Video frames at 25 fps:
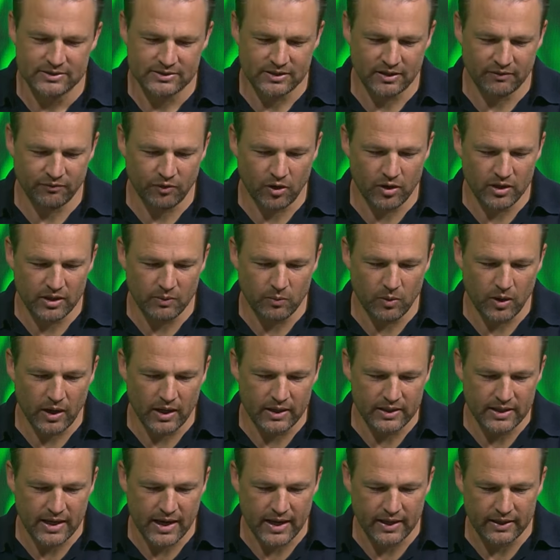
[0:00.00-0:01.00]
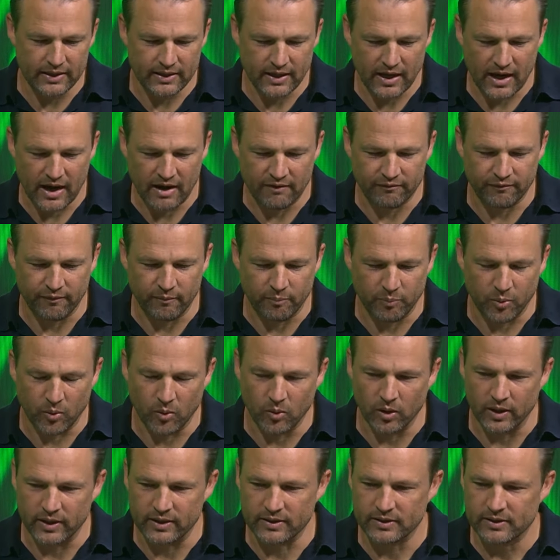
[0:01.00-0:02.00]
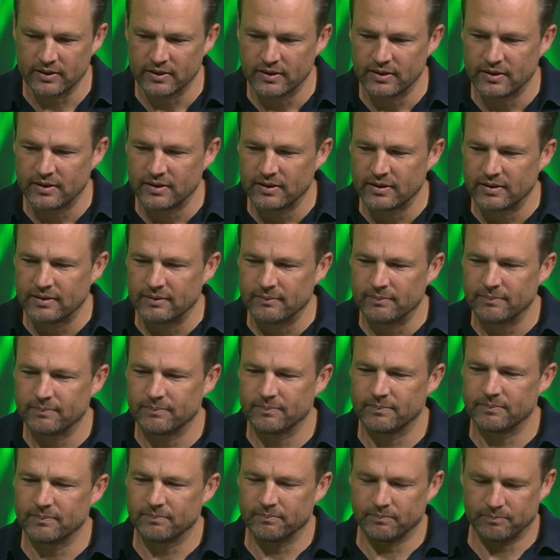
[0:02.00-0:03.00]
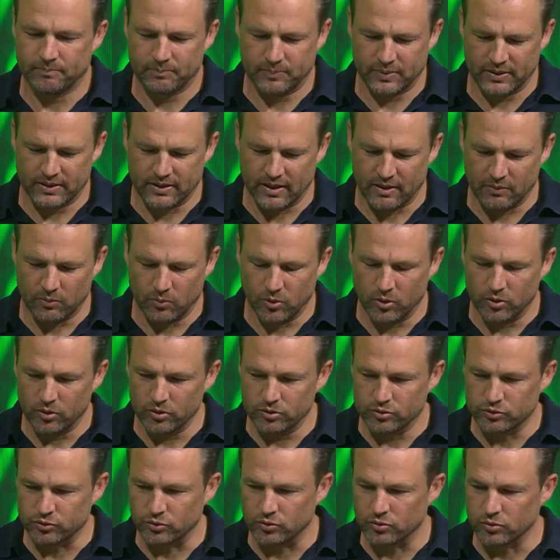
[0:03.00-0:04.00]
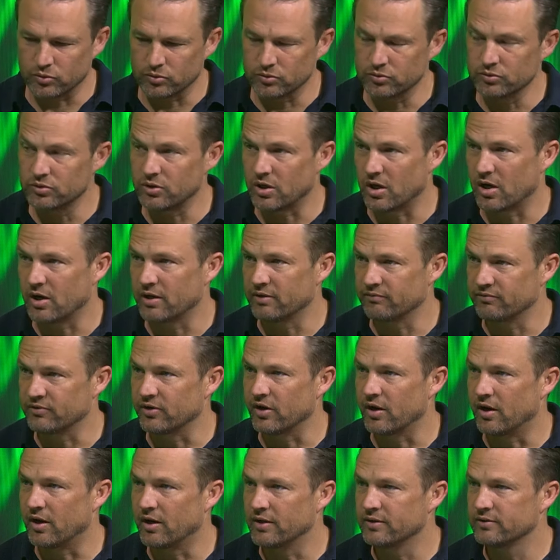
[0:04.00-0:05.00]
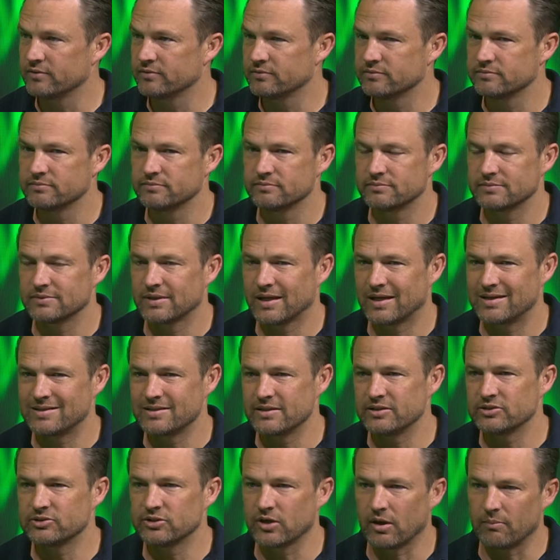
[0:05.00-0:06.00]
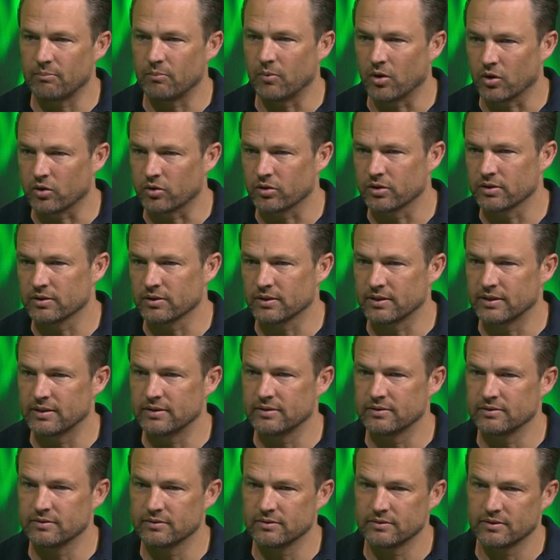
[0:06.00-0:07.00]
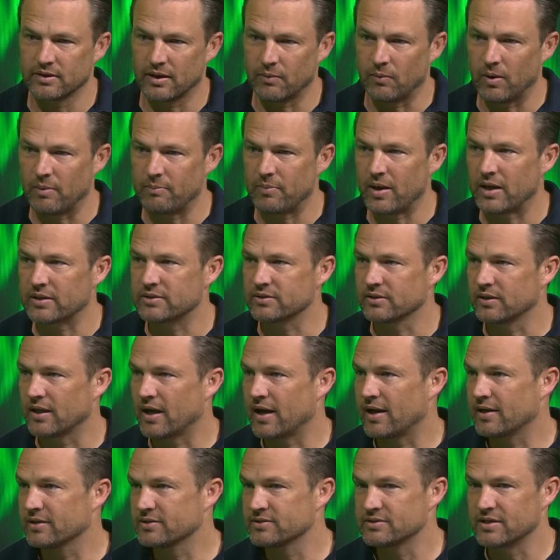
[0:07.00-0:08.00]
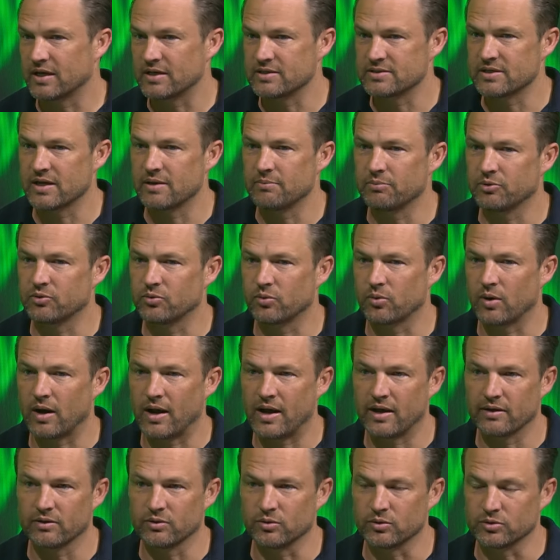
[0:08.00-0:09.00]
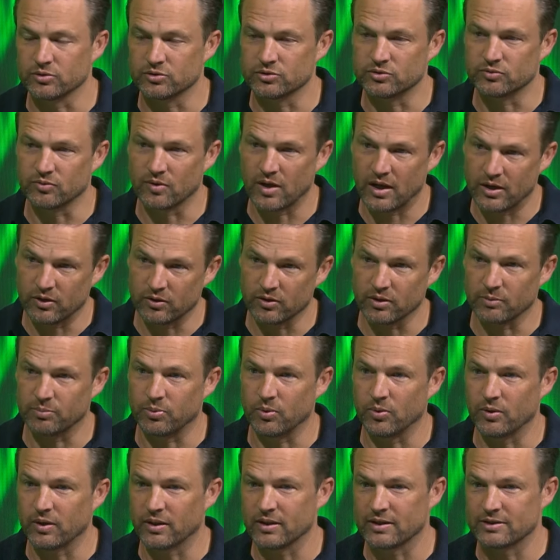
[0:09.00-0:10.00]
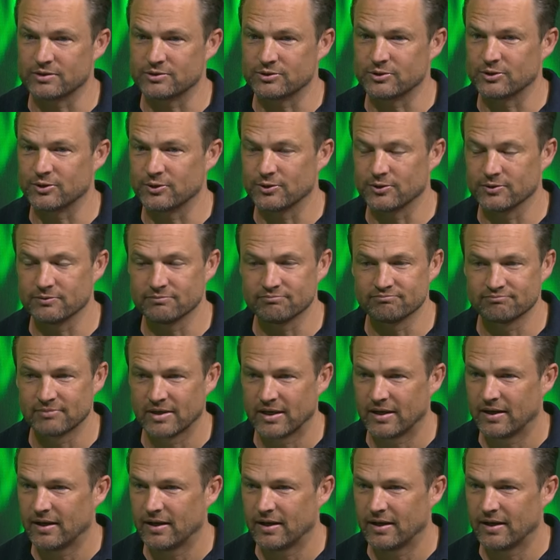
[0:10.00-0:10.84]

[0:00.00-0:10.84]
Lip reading: So they've only wound out half a point. But they were drawn 9 of 9. They did jump moderately. They went back to last, sat deep throughout, launched a run on the point of the turn,